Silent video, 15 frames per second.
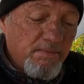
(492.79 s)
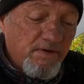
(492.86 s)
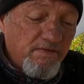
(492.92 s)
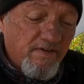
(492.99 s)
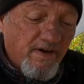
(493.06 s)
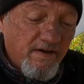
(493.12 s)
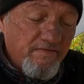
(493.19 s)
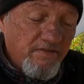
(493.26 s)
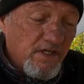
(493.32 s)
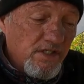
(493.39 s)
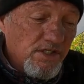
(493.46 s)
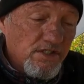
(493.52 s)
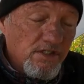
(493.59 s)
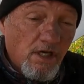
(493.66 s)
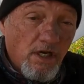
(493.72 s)
I mean, 5
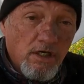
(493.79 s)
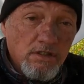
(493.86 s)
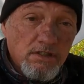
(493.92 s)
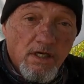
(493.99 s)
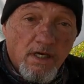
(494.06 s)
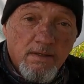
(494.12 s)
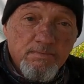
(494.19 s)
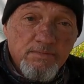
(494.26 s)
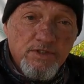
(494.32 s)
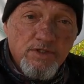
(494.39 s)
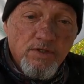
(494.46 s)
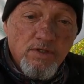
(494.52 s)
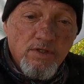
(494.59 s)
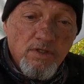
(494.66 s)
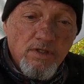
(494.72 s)
years is a long time
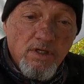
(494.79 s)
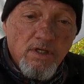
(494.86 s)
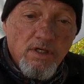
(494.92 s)
to